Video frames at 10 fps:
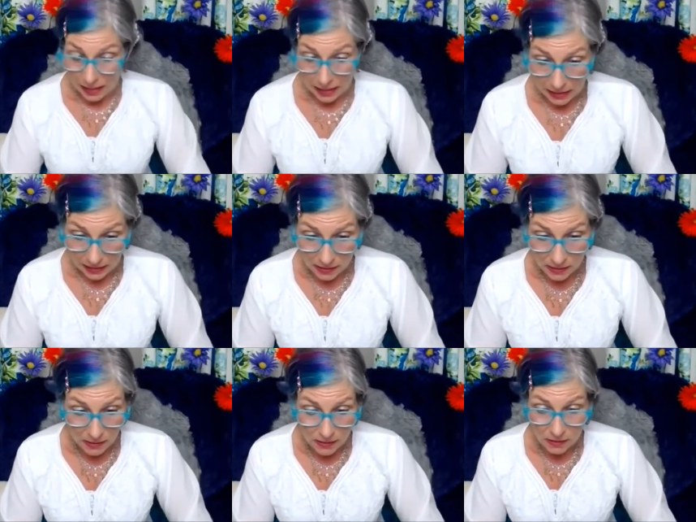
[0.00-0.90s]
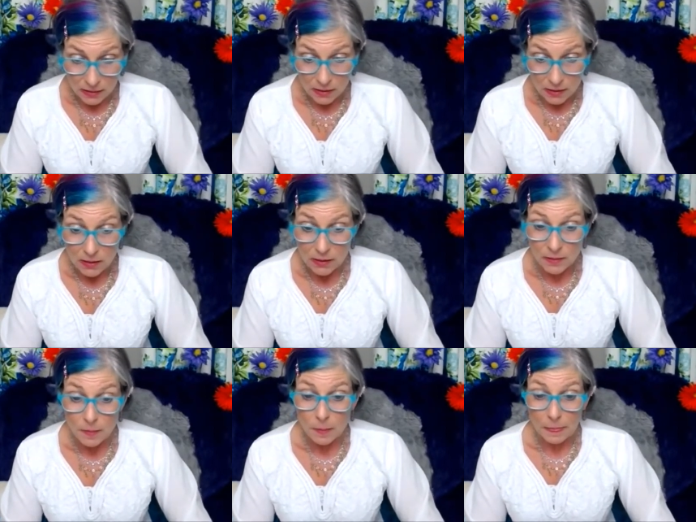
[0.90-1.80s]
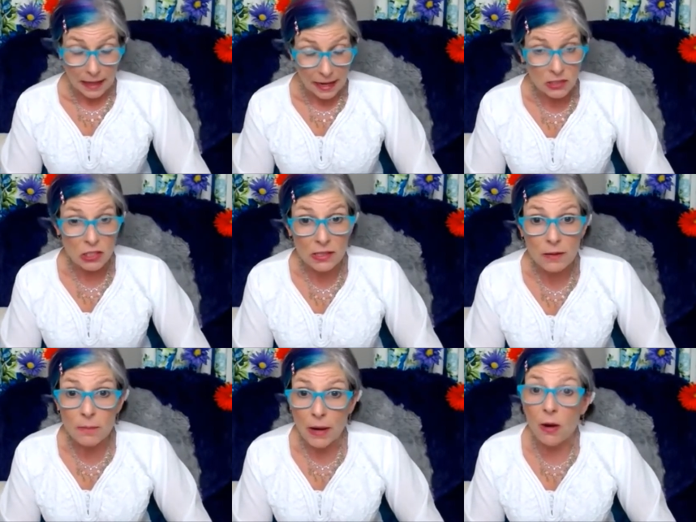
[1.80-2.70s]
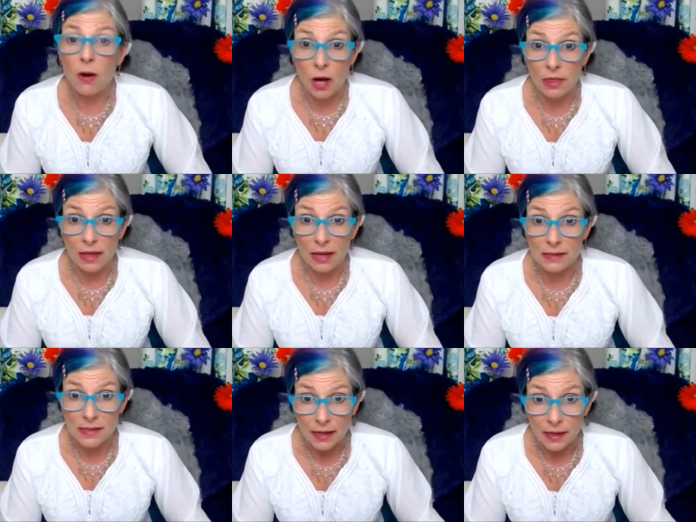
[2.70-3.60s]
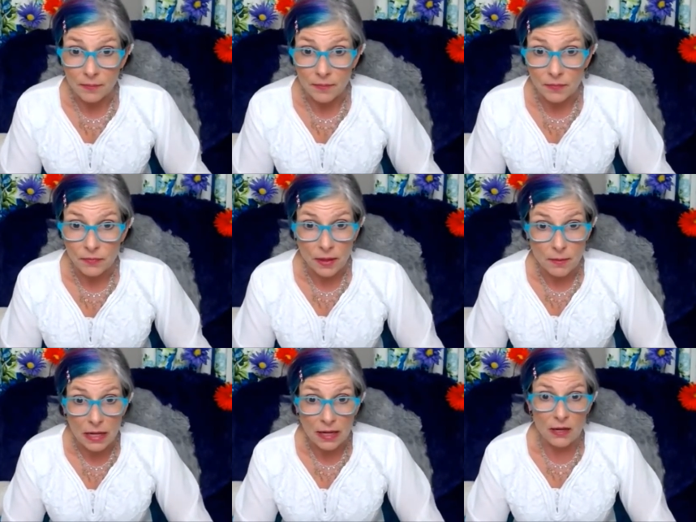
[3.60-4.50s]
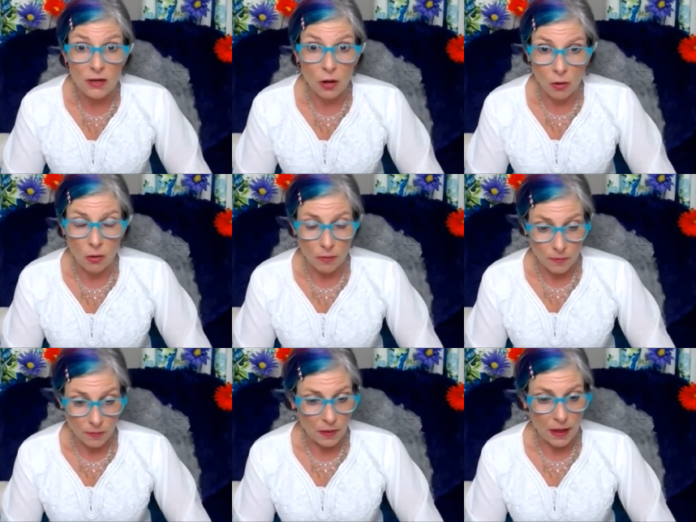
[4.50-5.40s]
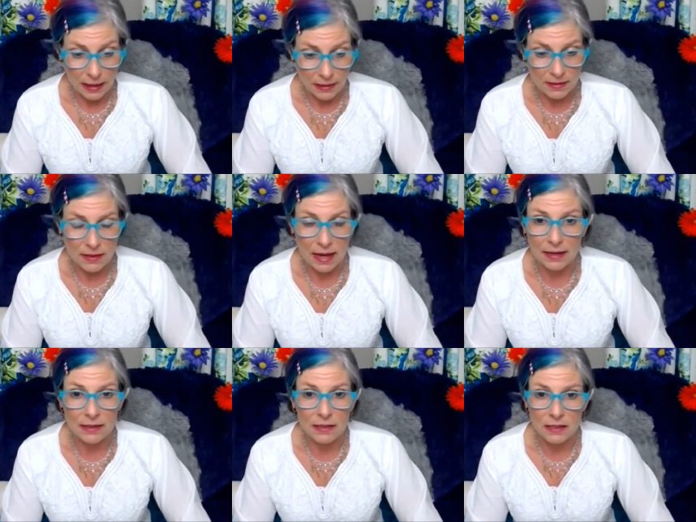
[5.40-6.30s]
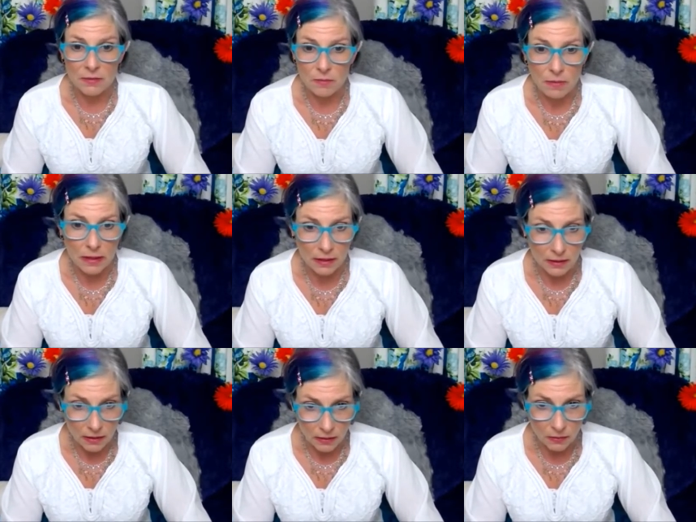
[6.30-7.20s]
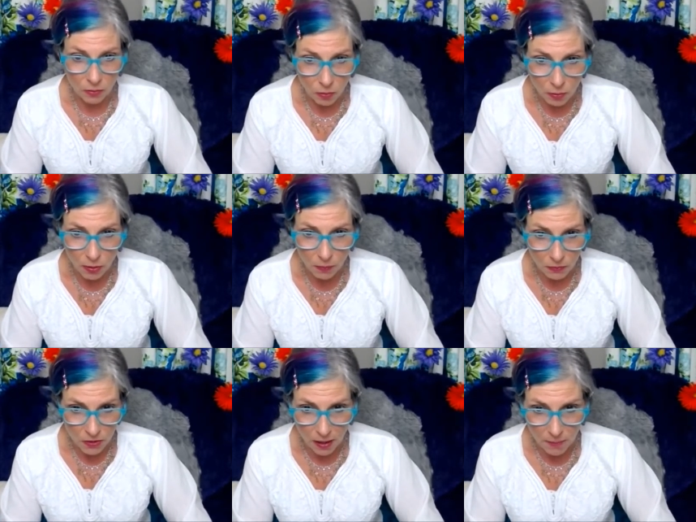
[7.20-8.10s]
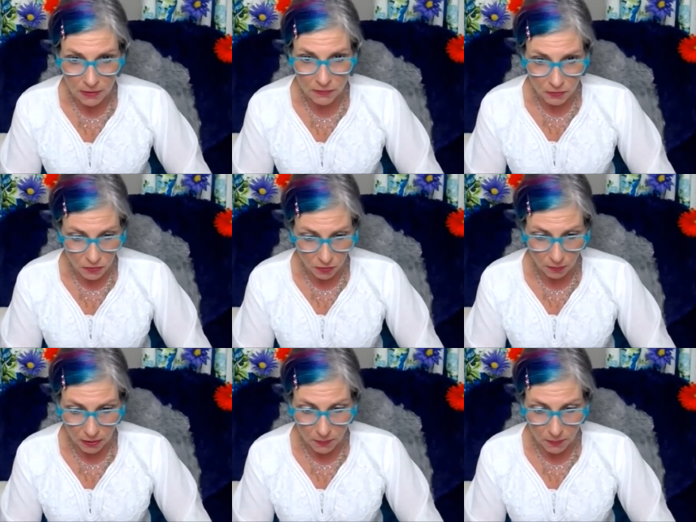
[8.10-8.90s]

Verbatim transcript: is actually about online dating. I mean, I know that that can be a horrible topic for so many